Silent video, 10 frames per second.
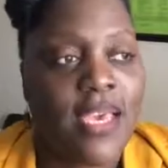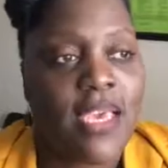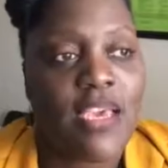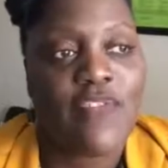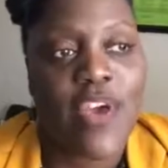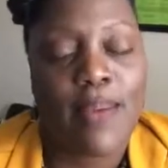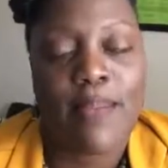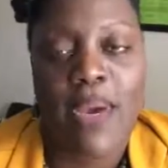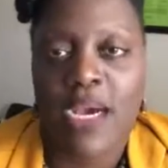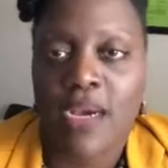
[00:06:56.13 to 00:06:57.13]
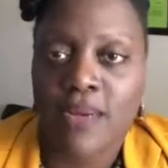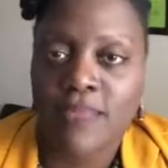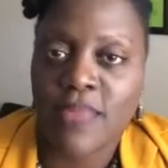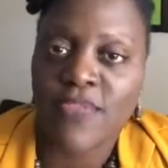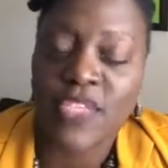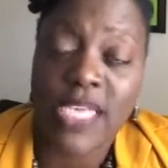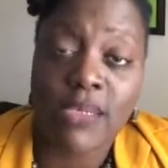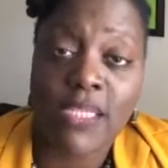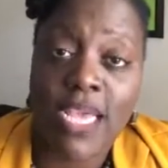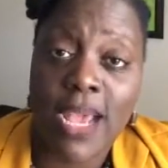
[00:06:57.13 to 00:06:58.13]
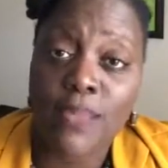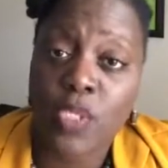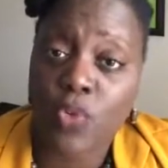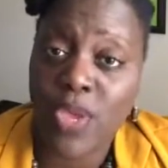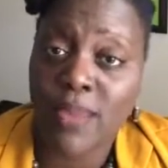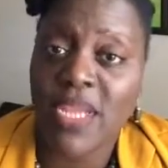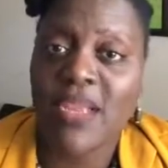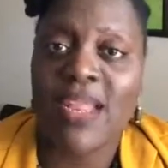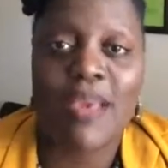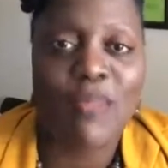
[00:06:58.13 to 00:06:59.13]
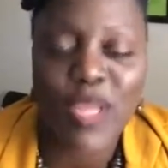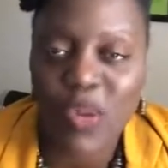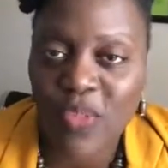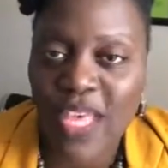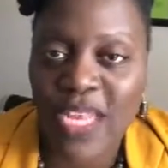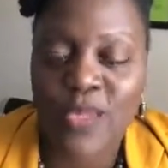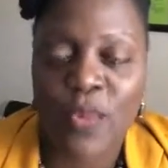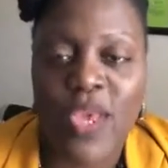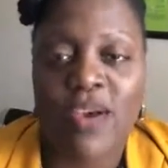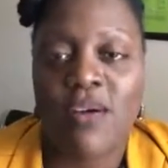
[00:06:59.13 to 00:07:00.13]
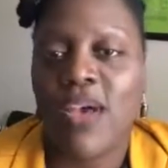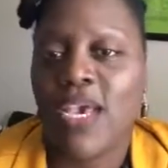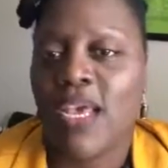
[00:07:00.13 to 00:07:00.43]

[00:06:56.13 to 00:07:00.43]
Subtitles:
If it sounds like I'm screaming, let me know that as well.